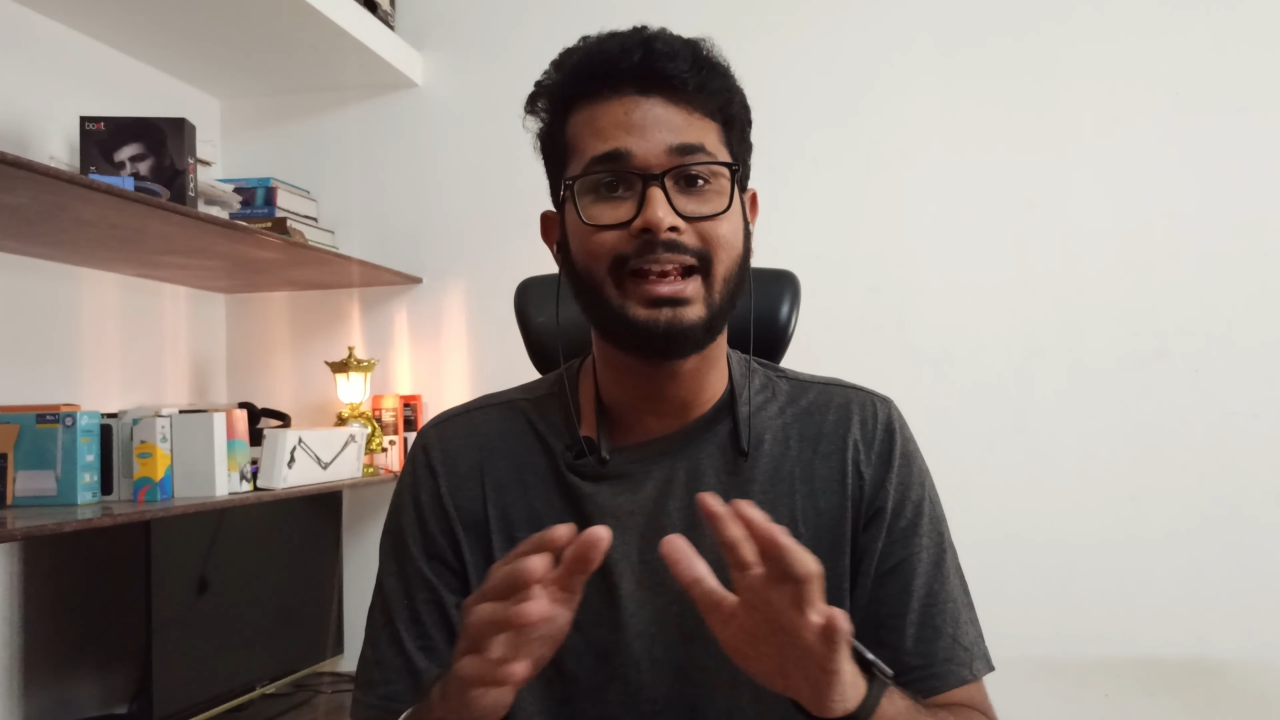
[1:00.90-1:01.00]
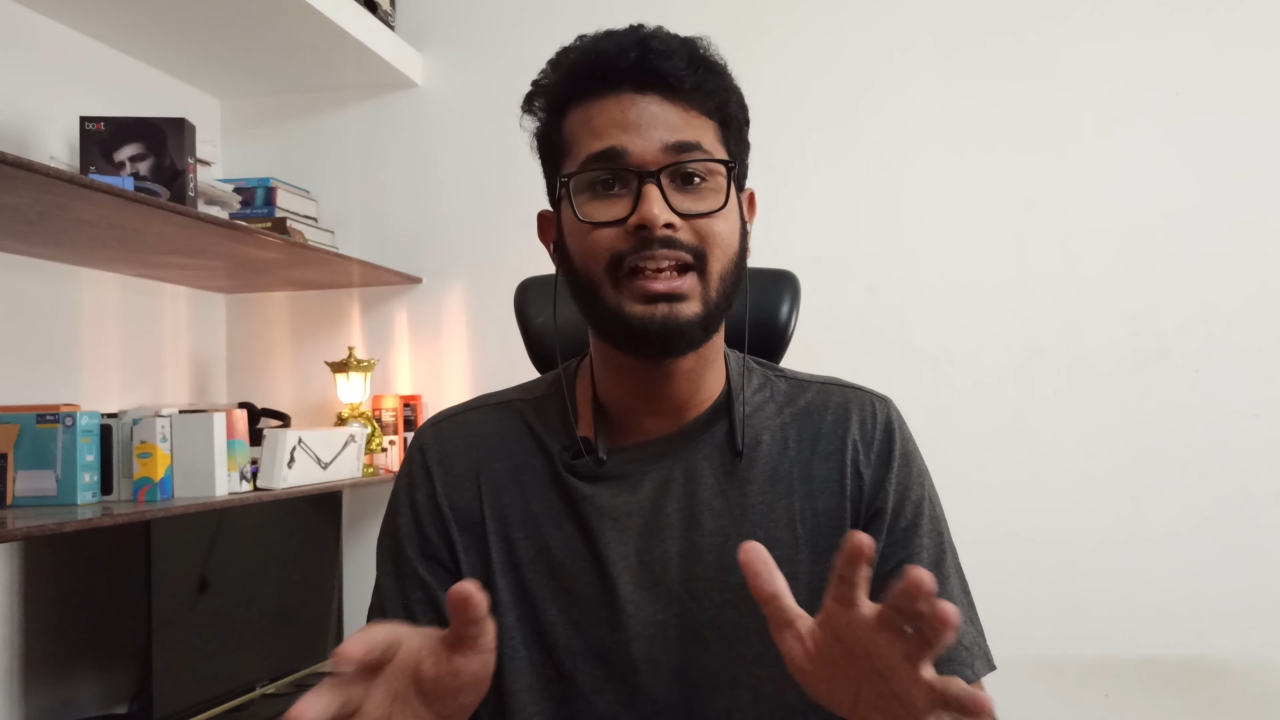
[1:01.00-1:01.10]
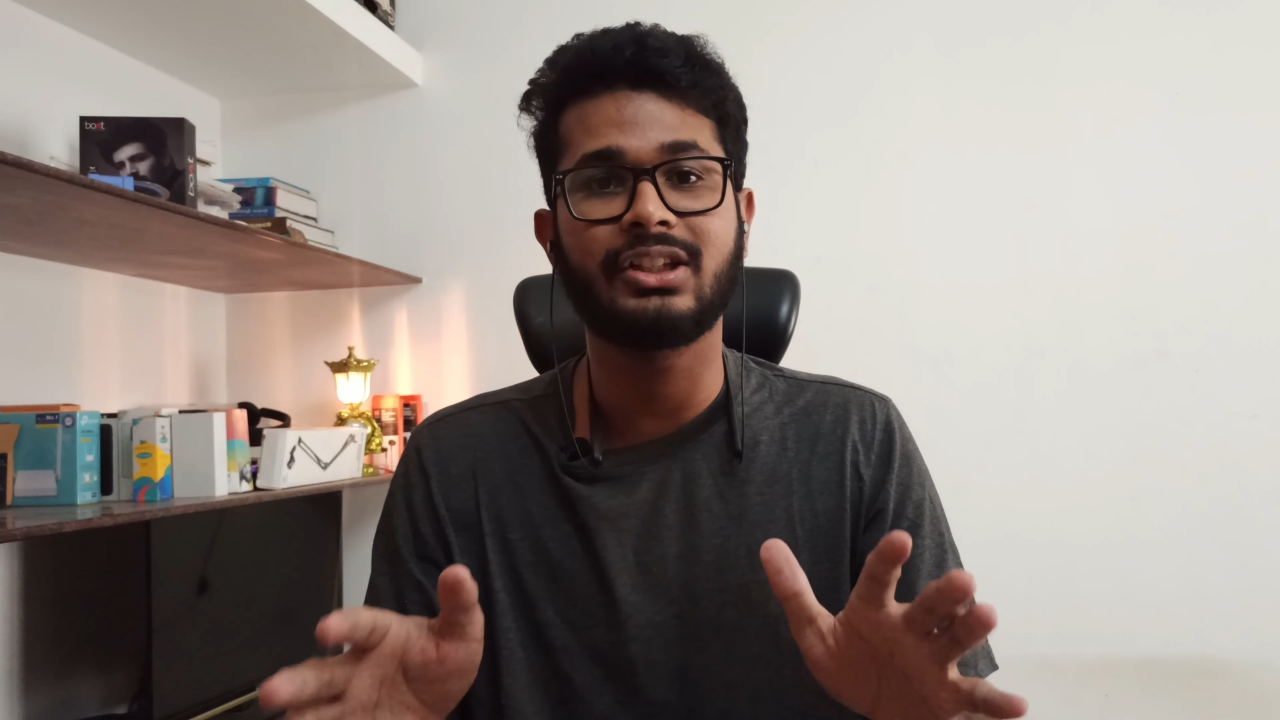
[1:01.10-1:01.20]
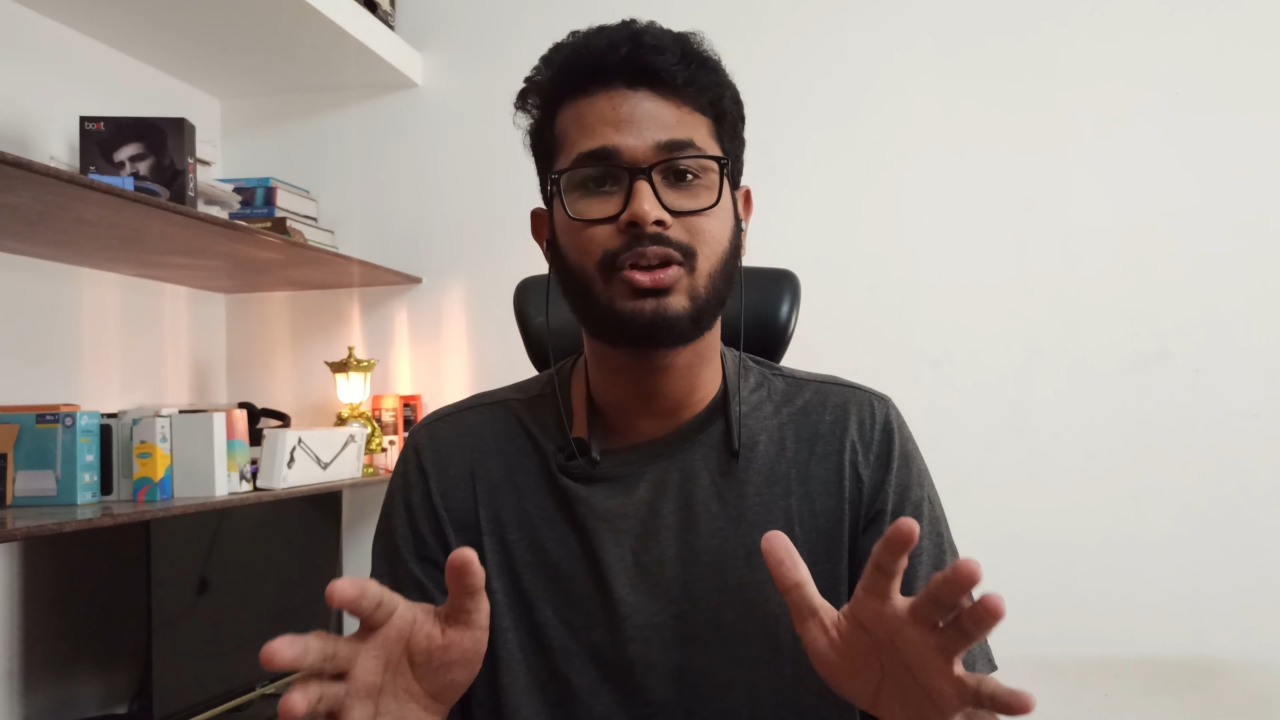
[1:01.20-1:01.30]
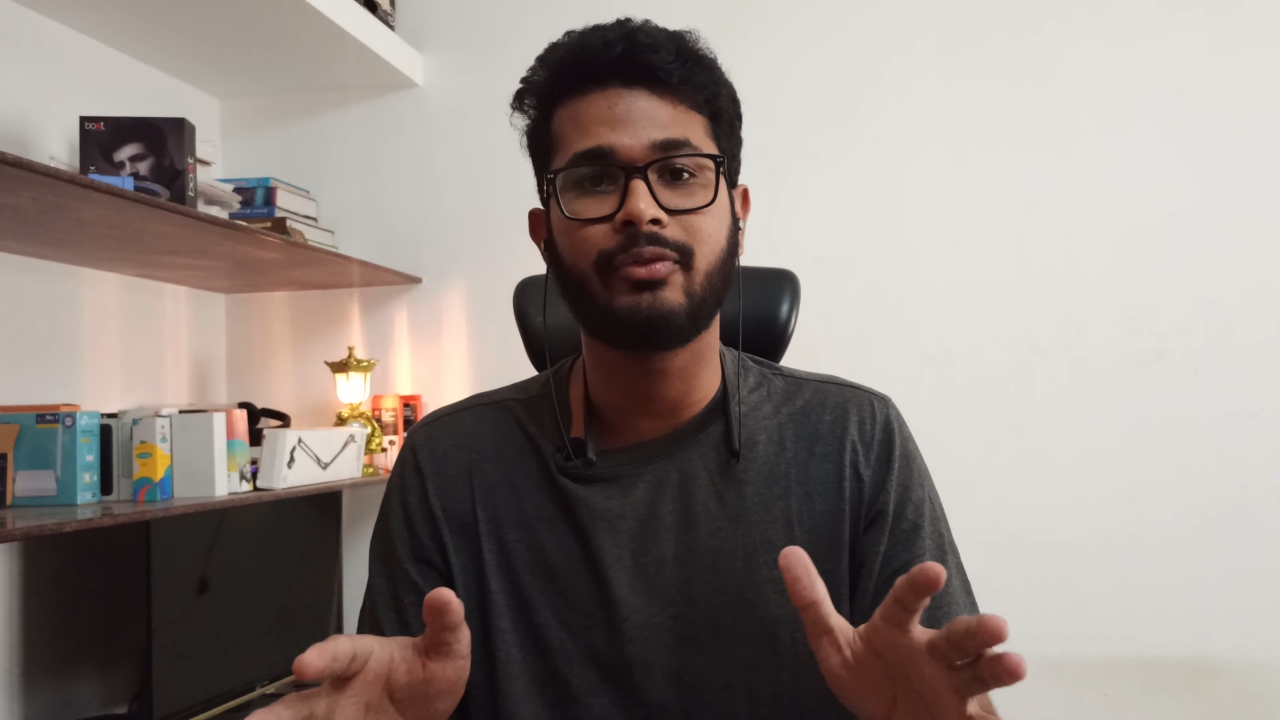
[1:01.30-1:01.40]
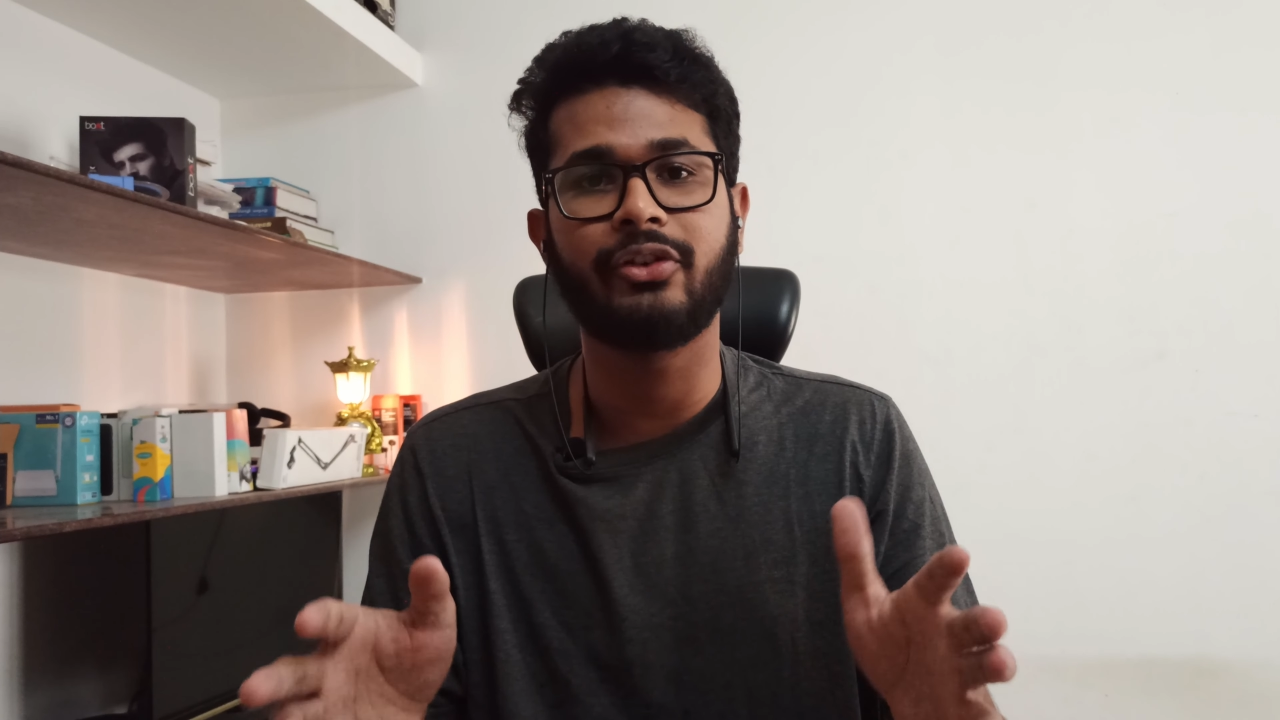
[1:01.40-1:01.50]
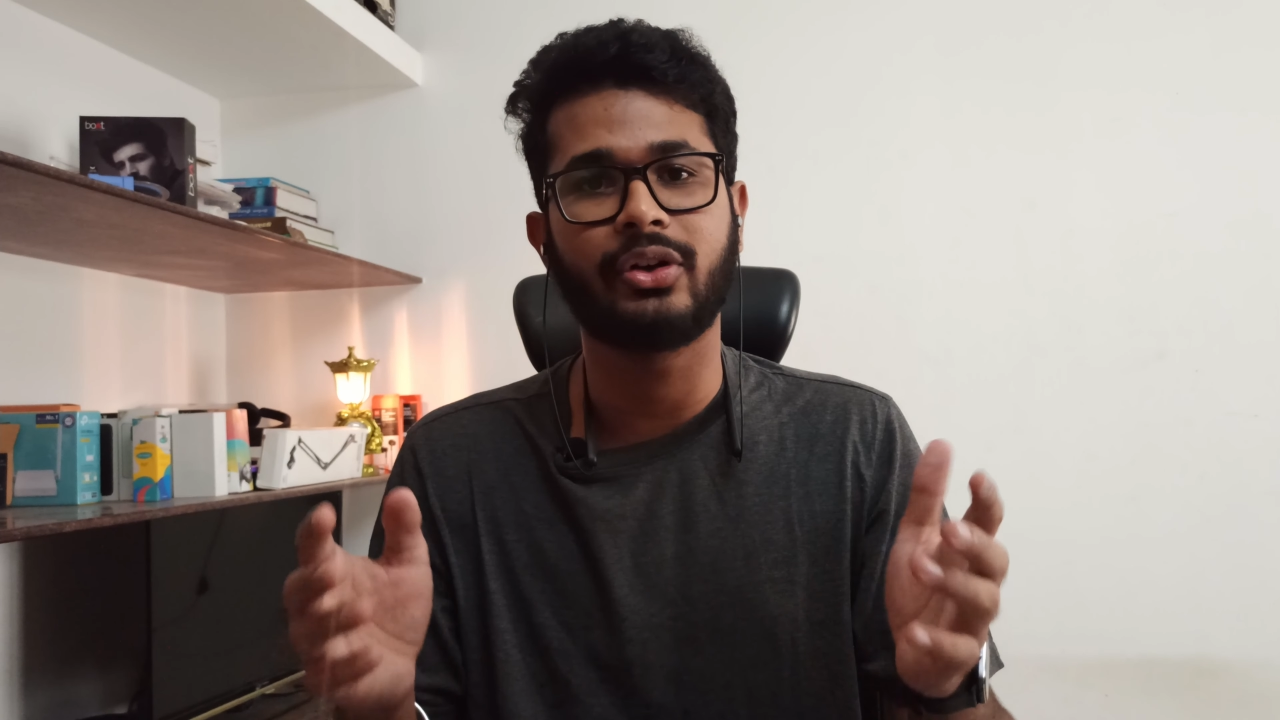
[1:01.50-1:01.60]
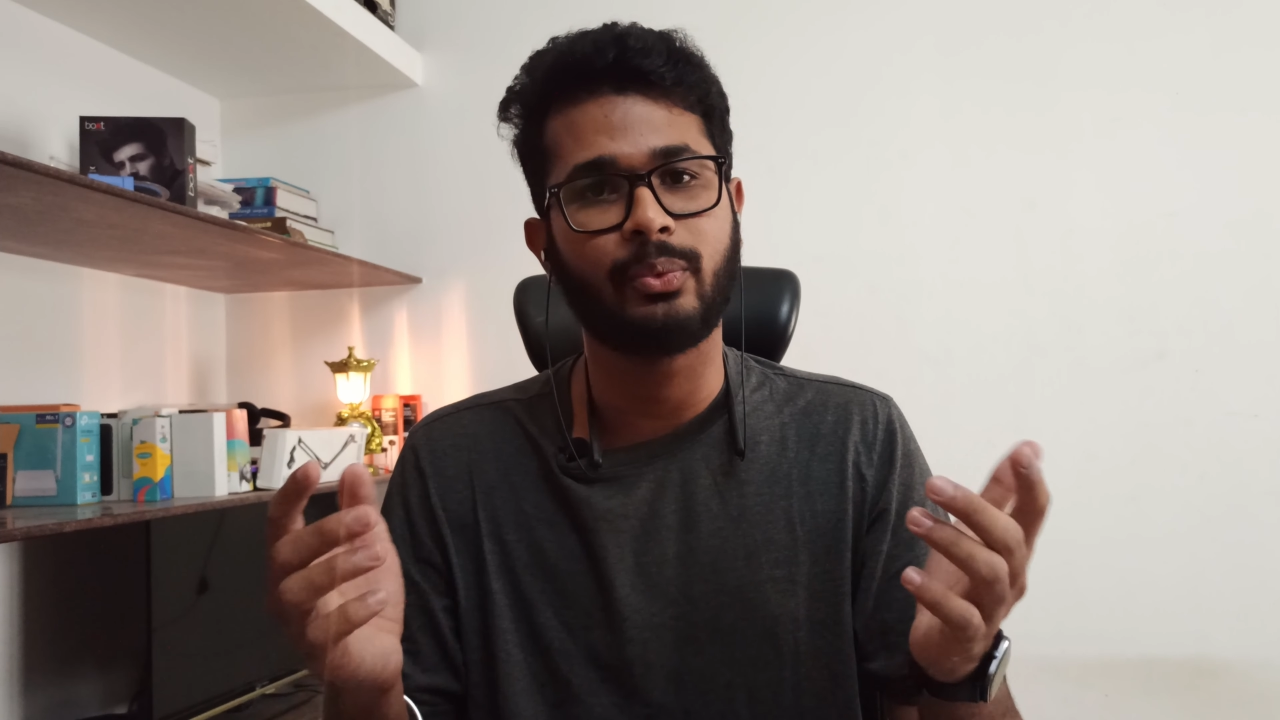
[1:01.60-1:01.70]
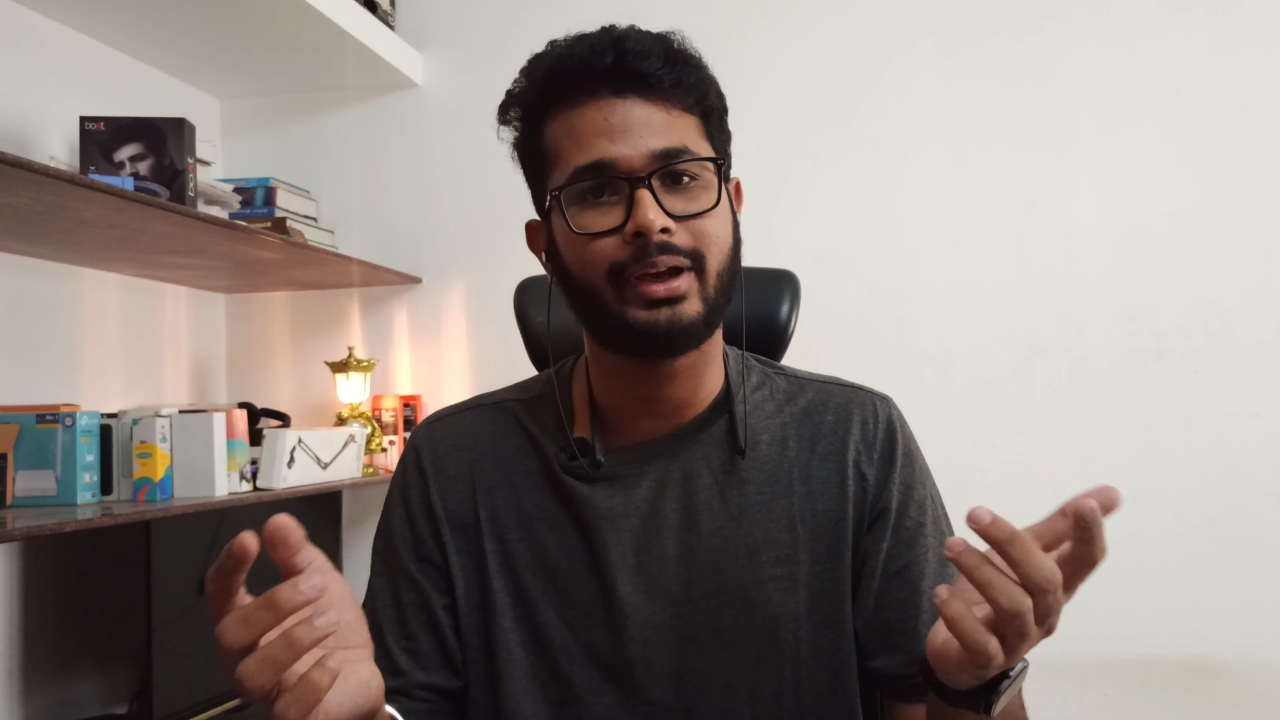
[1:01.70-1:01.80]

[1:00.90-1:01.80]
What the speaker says: any discomfort